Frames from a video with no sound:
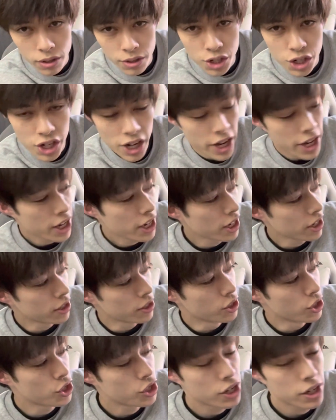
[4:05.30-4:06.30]

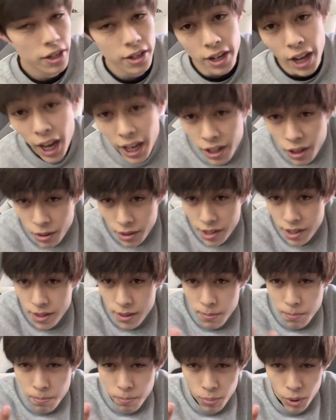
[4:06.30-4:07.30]
change. Now, I know it's
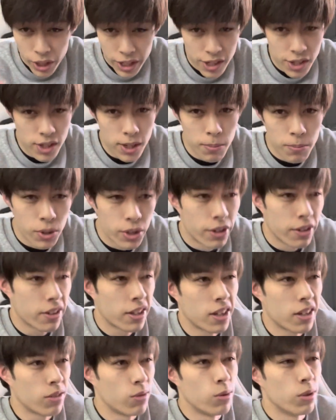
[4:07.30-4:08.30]
pretty simple. You're
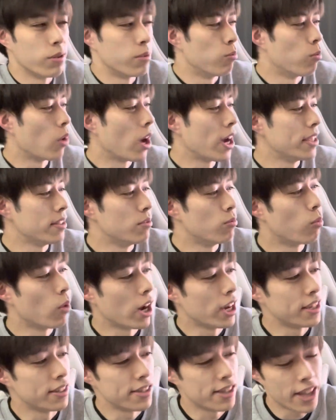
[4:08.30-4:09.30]
thinking, well, why
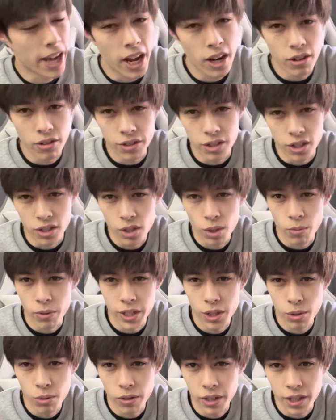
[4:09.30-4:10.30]
is that on your
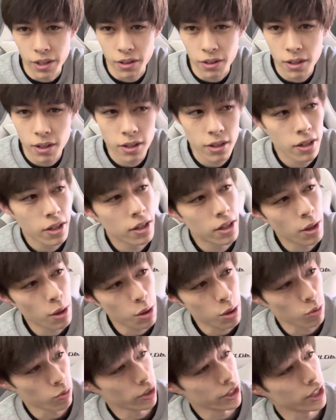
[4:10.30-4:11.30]

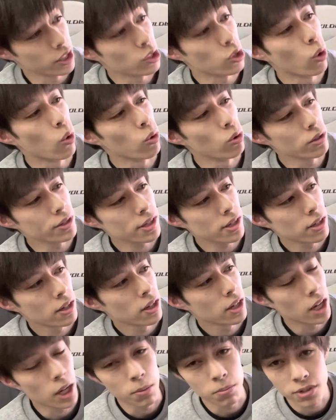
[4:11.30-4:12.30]
2023 goals?
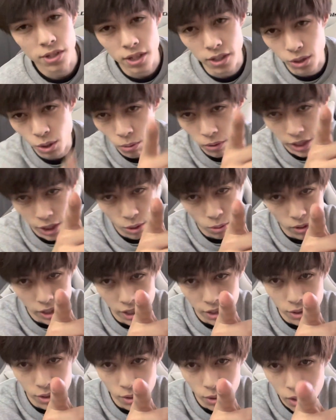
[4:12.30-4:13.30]
I almost said
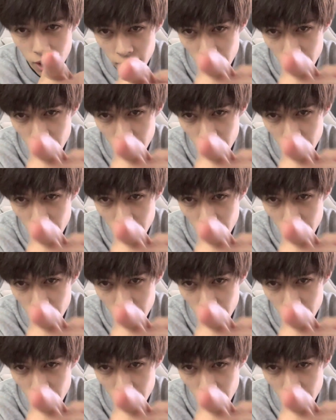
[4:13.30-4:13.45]
2022.